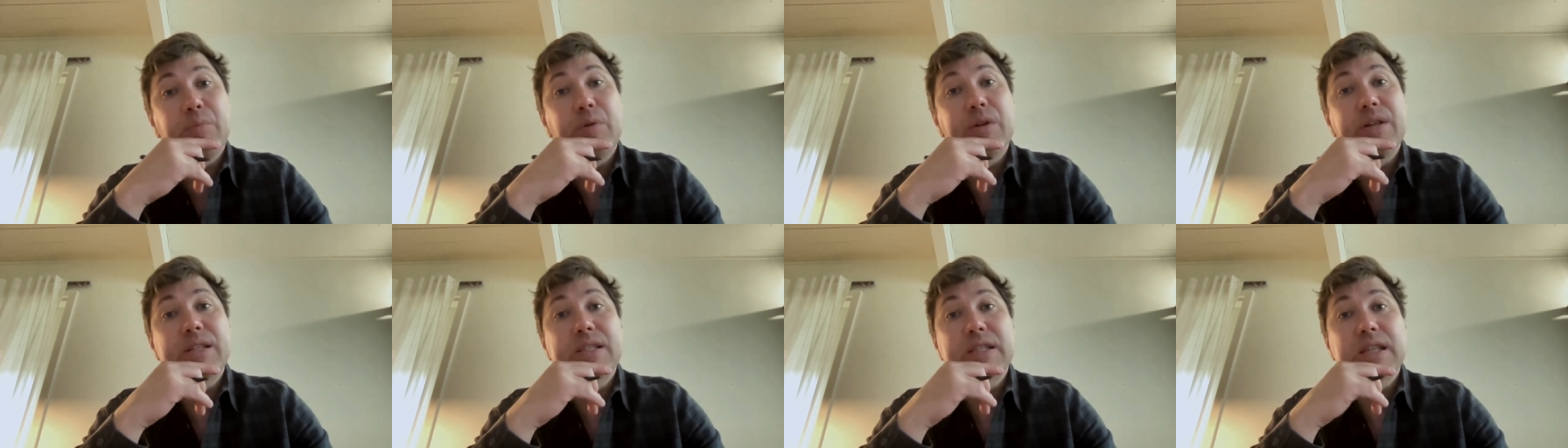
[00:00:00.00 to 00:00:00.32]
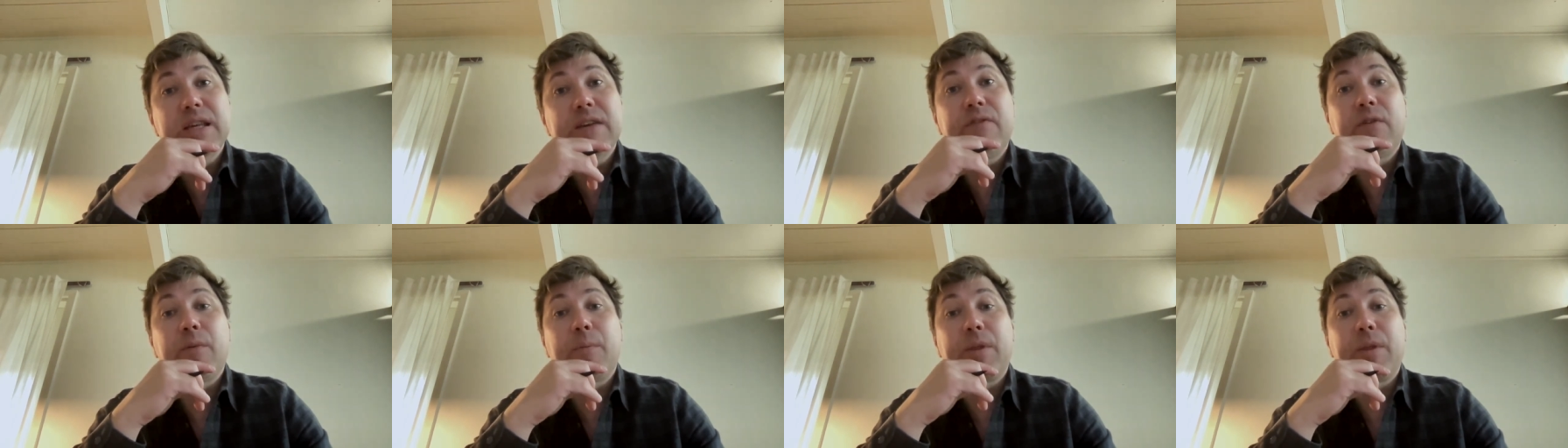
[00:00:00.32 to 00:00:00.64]
please
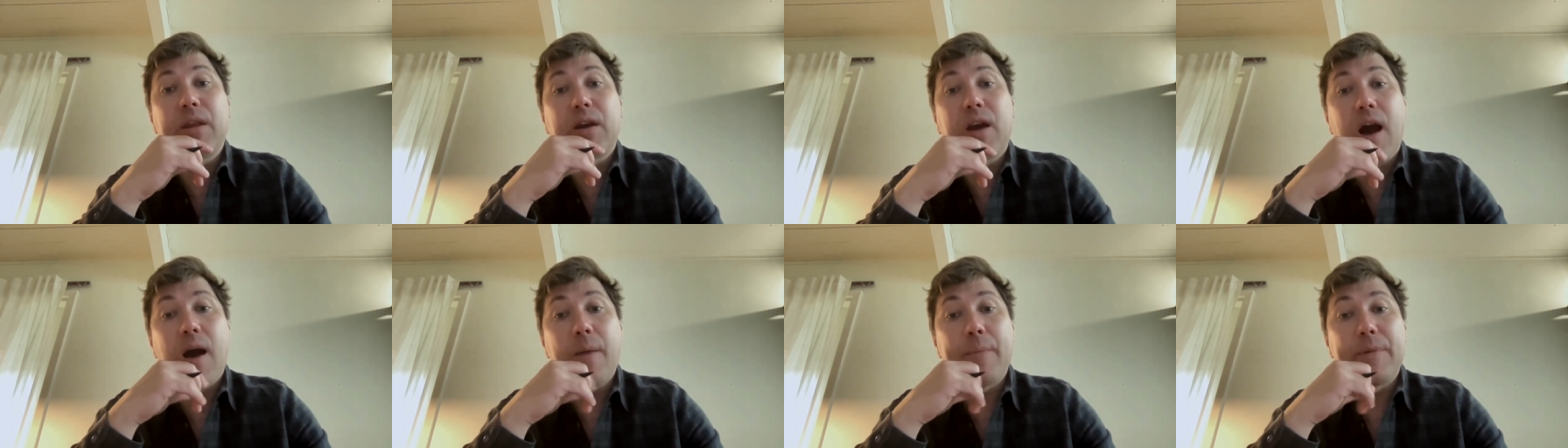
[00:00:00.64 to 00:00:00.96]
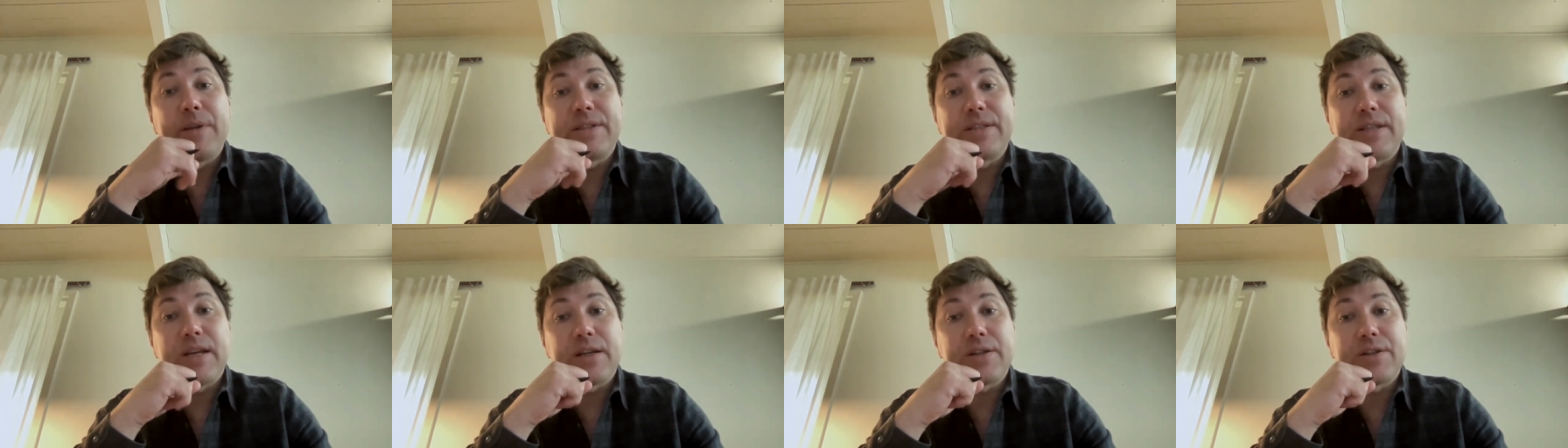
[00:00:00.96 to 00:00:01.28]
leave them in the
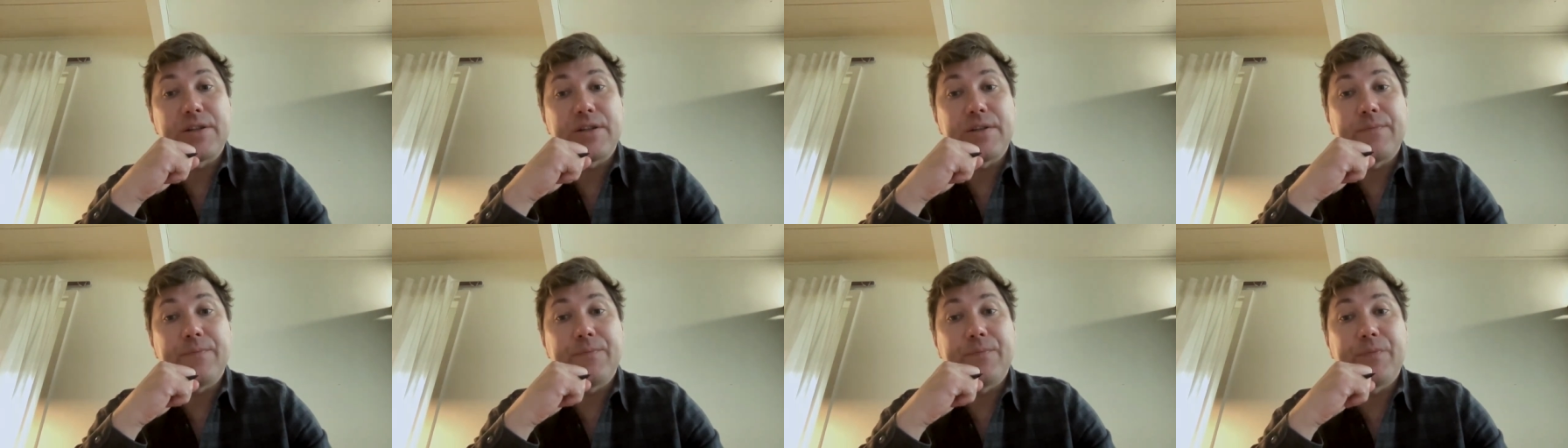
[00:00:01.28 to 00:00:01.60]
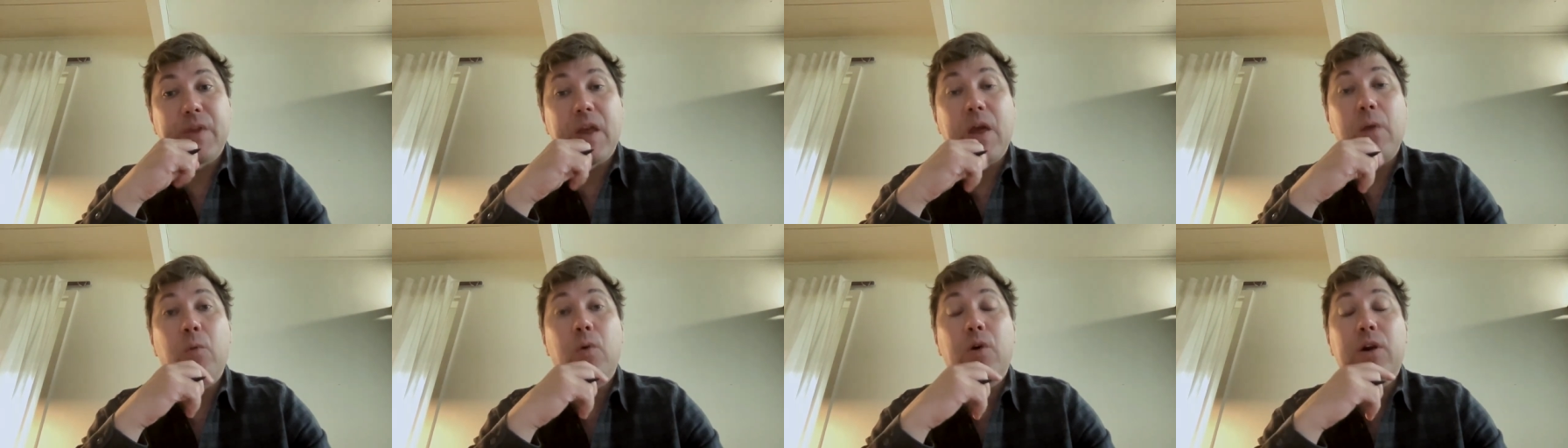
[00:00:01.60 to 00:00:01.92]
comments section,
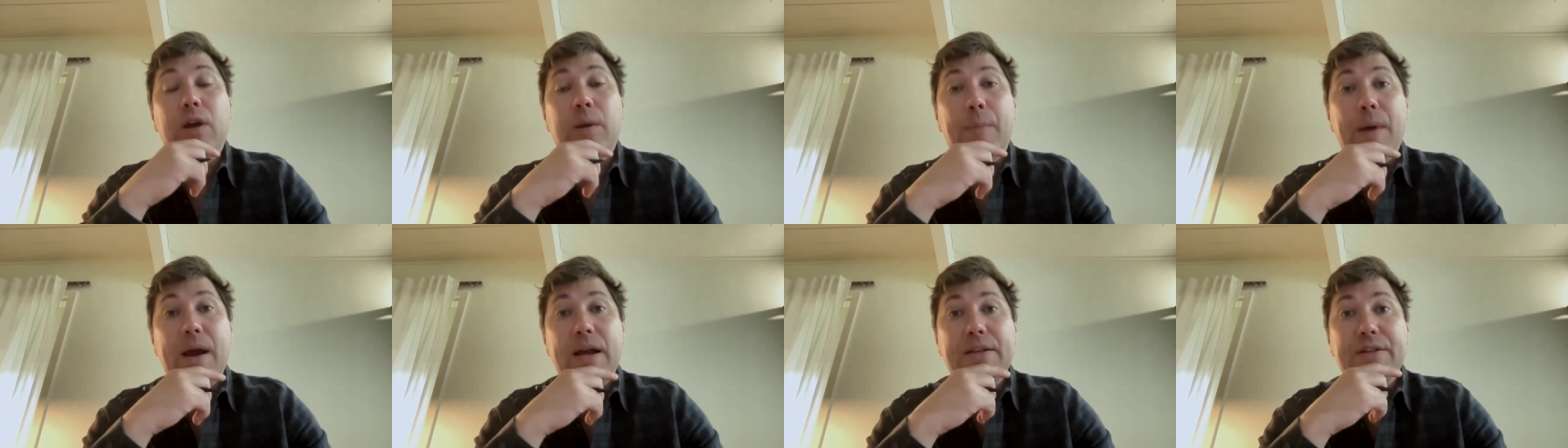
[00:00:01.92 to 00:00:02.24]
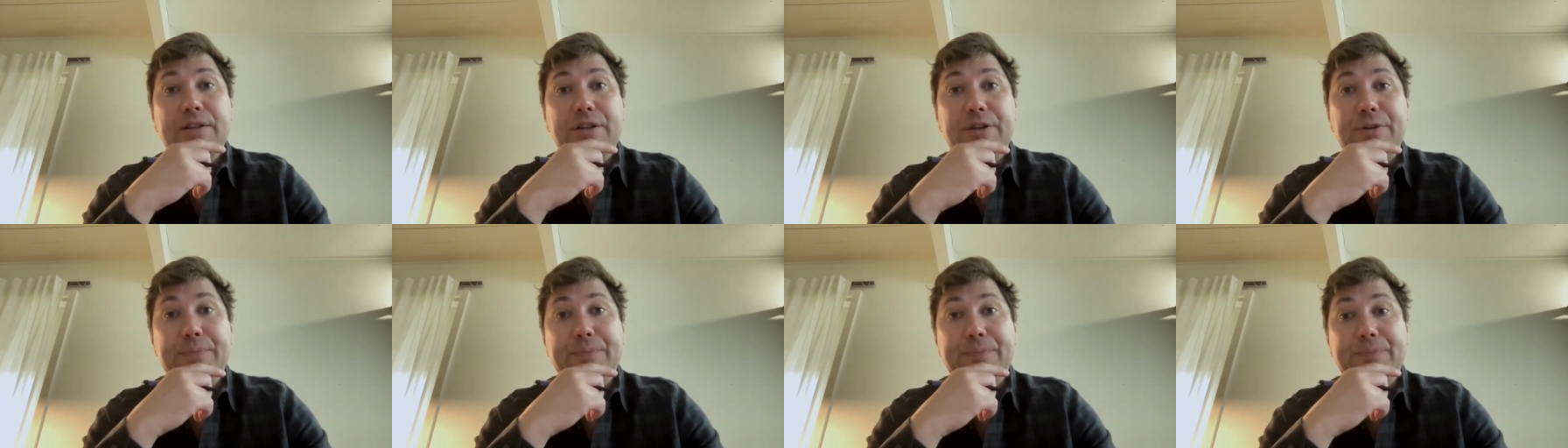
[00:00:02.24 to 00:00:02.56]
and we'll get back
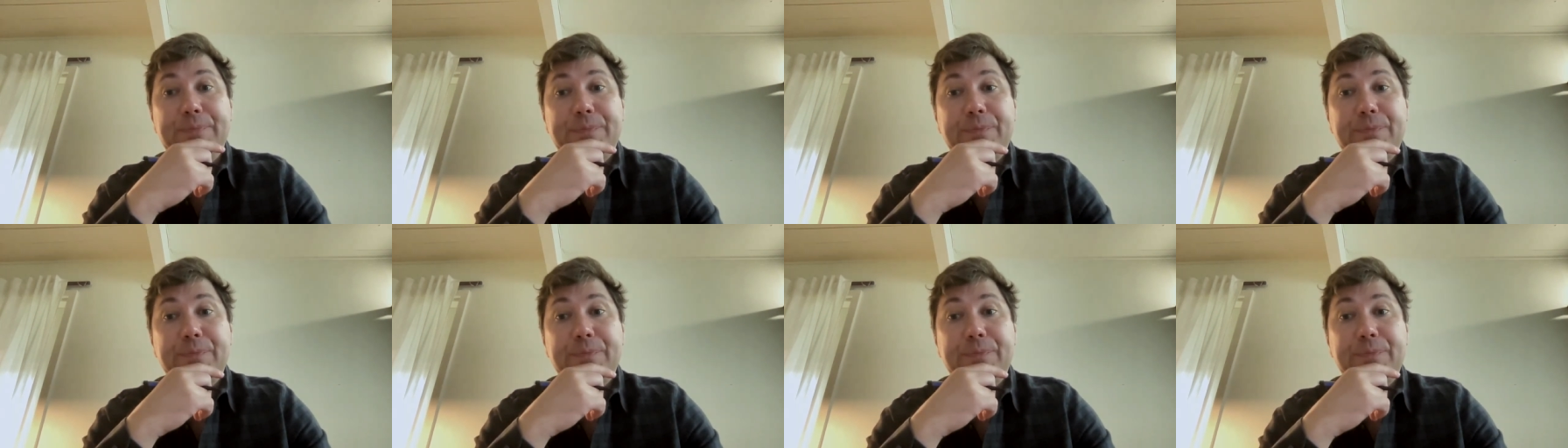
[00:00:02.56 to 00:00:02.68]
to you.